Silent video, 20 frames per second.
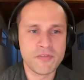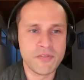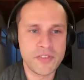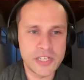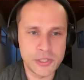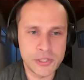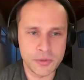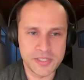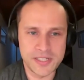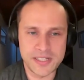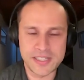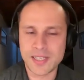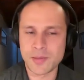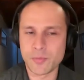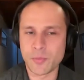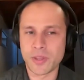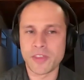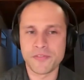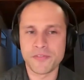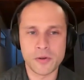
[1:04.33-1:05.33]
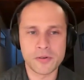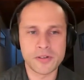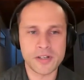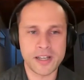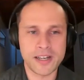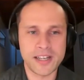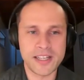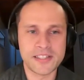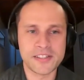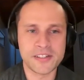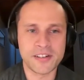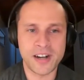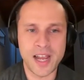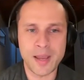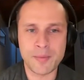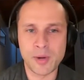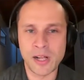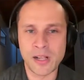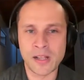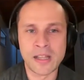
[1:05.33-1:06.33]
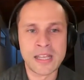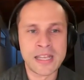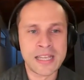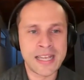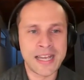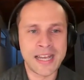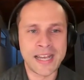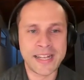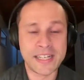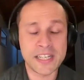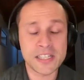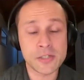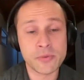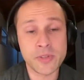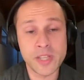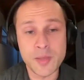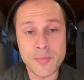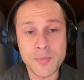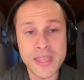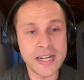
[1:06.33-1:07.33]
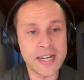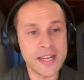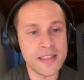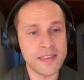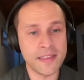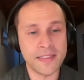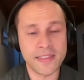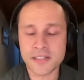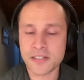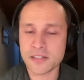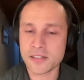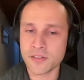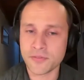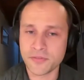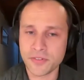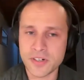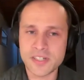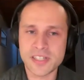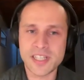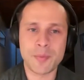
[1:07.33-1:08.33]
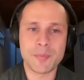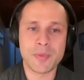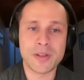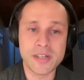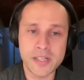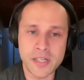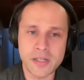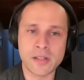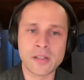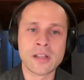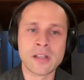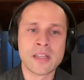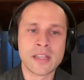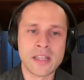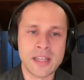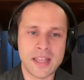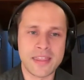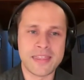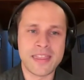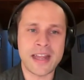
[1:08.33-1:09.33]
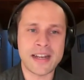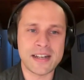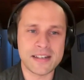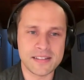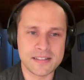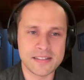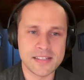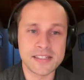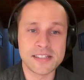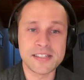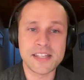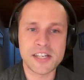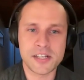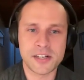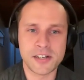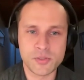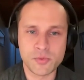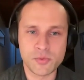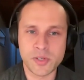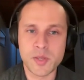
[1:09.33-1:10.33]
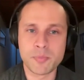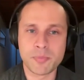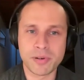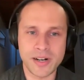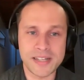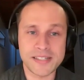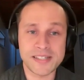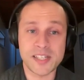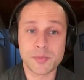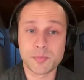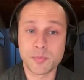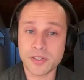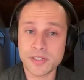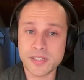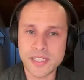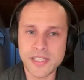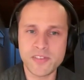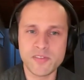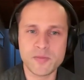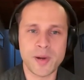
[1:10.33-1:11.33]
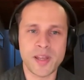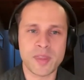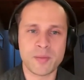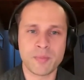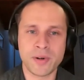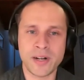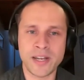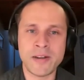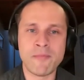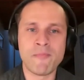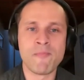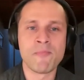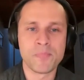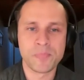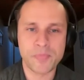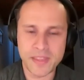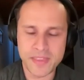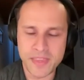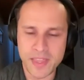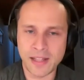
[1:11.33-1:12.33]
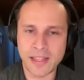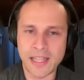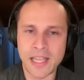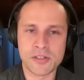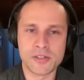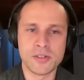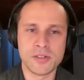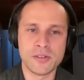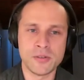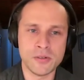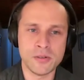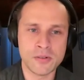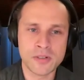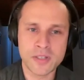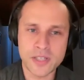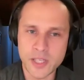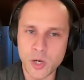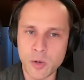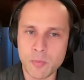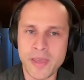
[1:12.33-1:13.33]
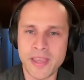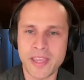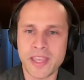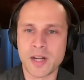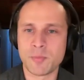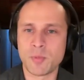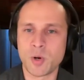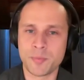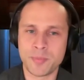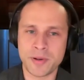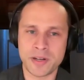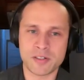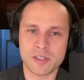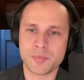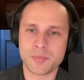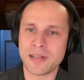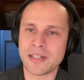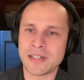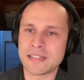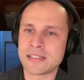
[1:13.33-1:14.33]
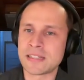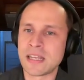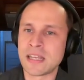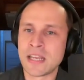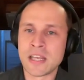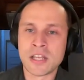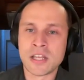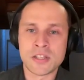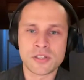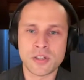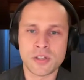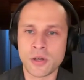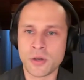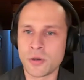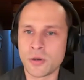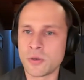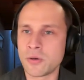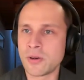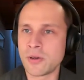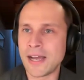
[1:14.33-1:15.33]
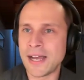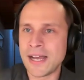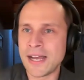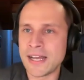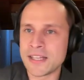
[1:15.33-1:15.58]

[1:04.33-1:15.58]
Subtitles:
visual system, when the photon hits your eyeball, it doesn't really mean anything. That's just the first step until that sensation is really processed, perceived by the brain, that then allows you to make an appropriate response. So